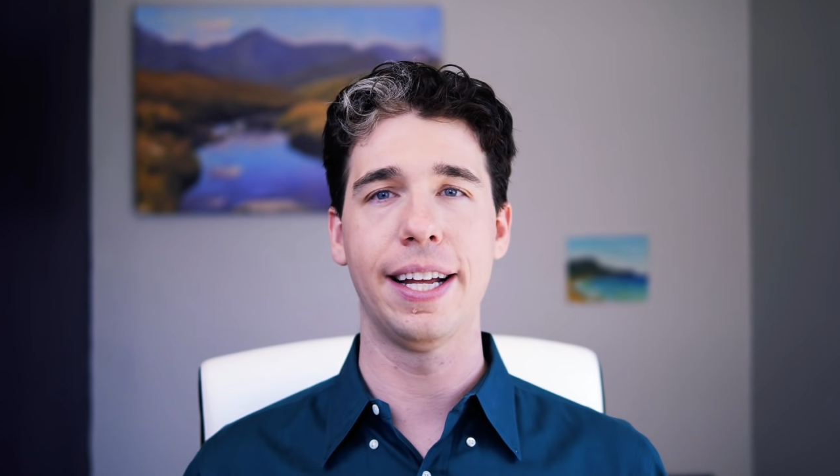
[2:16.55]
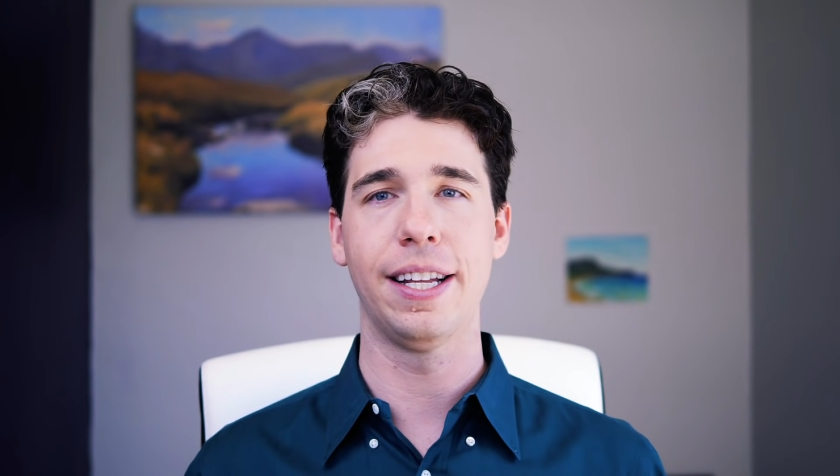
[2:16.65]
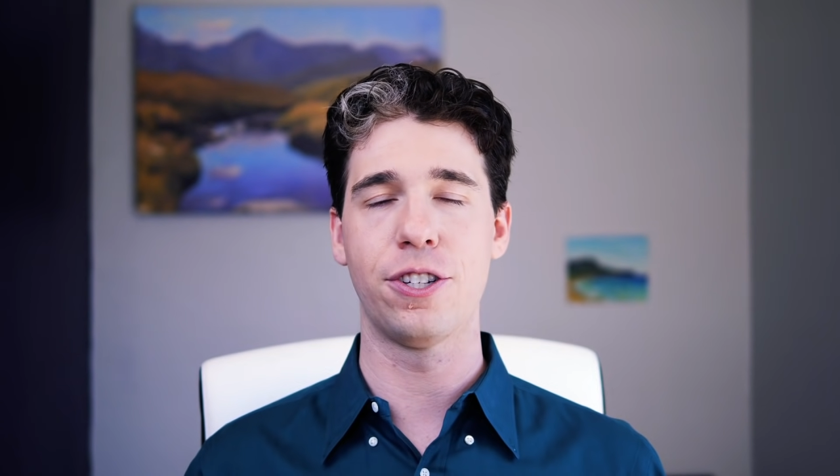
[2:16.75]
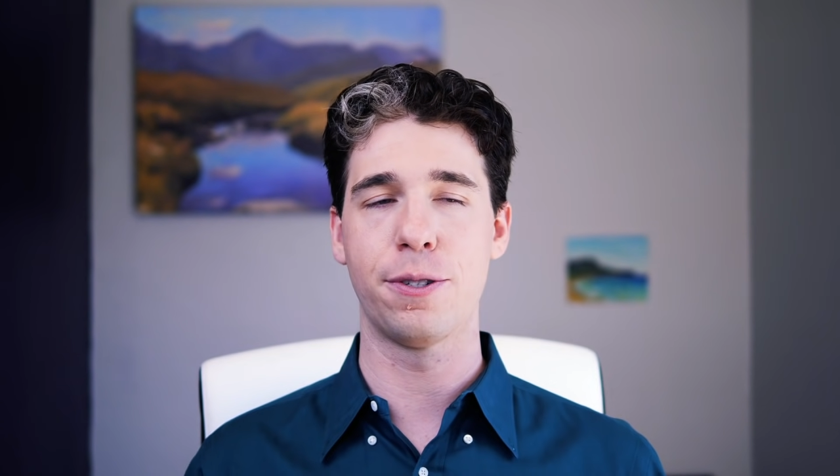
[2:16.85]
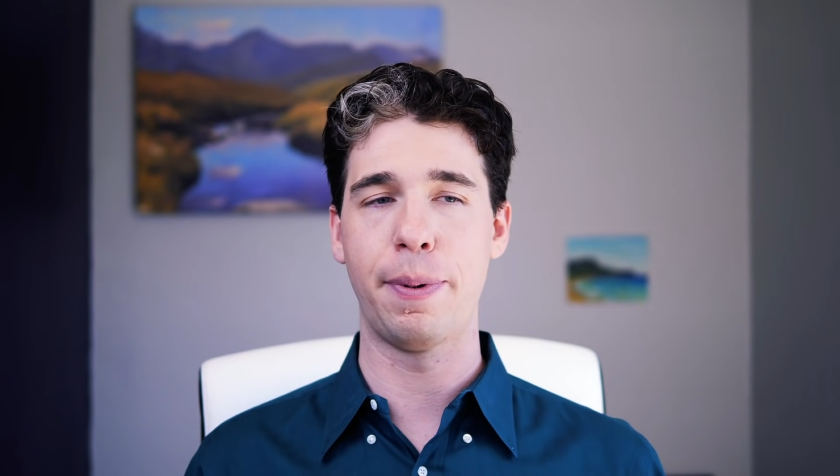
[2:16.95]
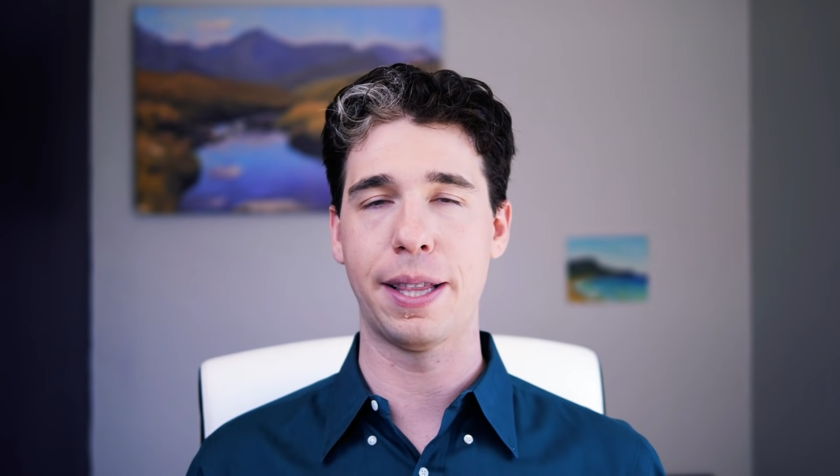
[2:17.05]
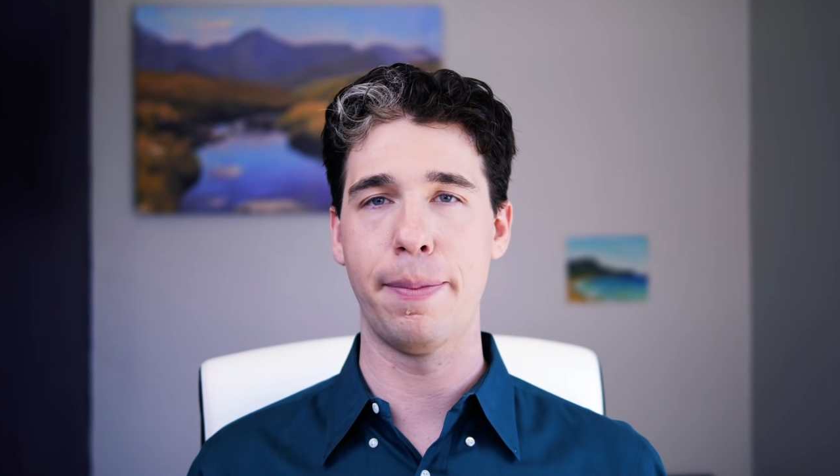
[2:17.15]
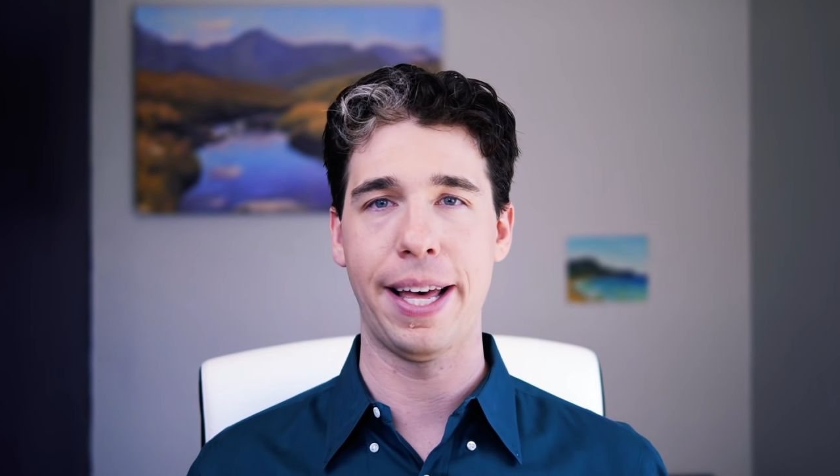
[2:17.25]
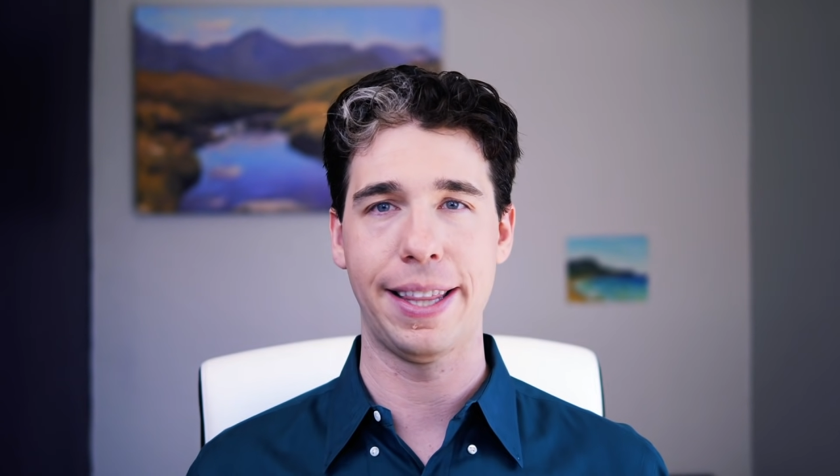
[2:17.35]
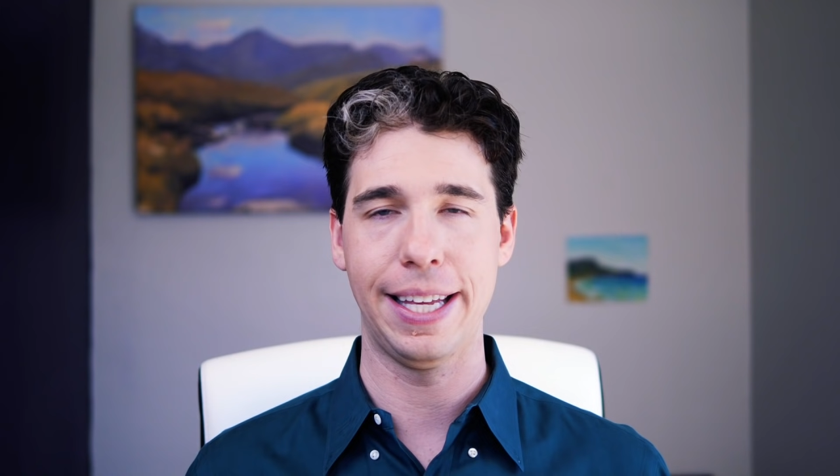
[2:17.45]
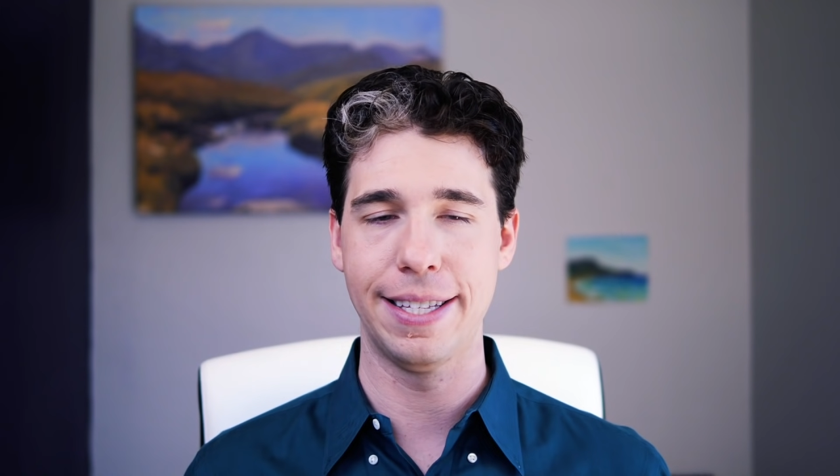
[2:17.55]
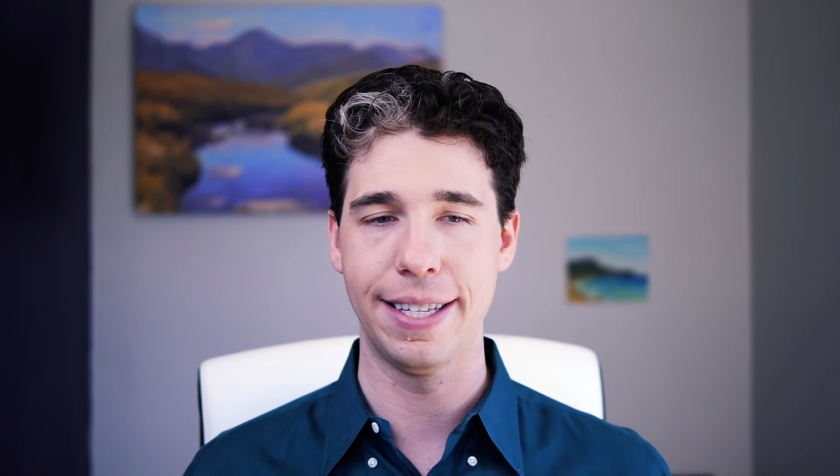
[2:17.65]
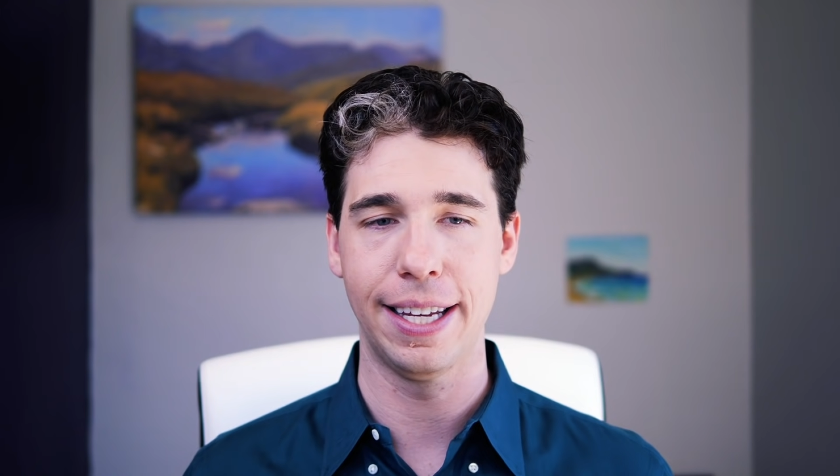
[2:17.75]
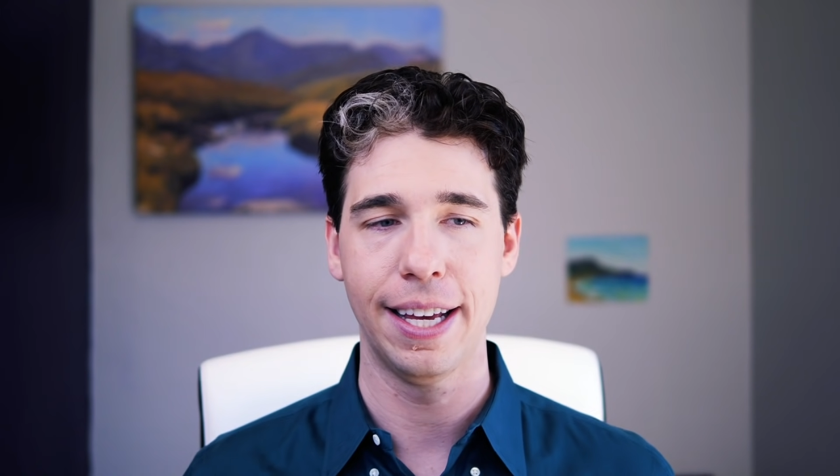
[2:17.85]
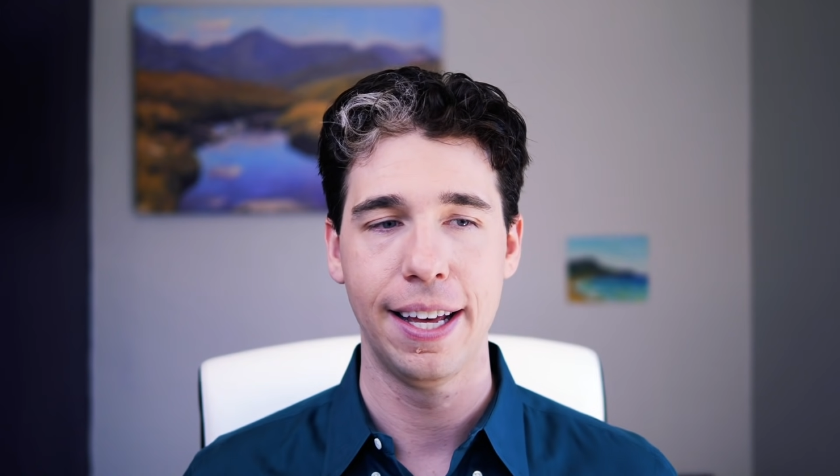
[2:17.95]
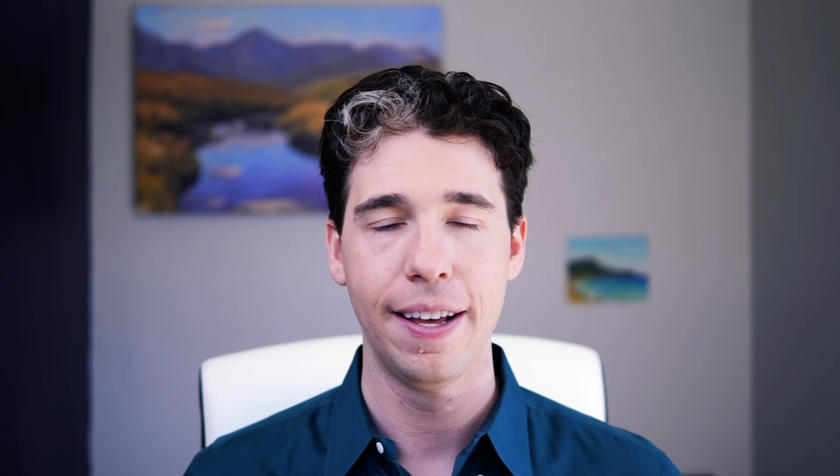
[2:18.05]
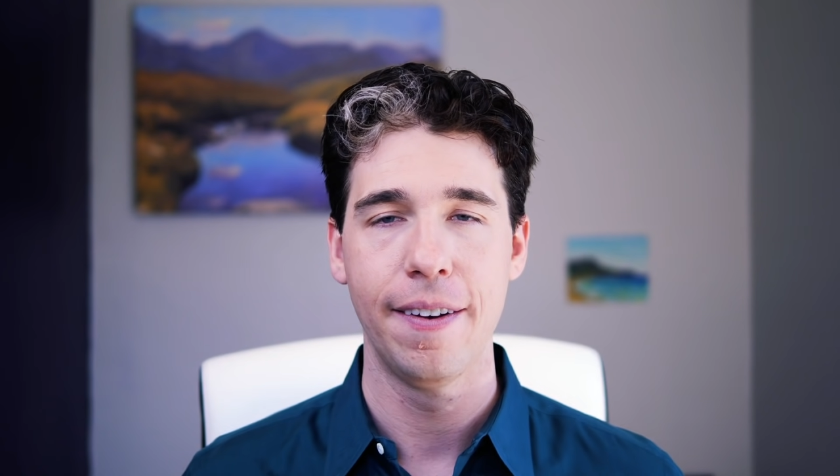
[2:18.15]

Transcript: and let's just make the math easy.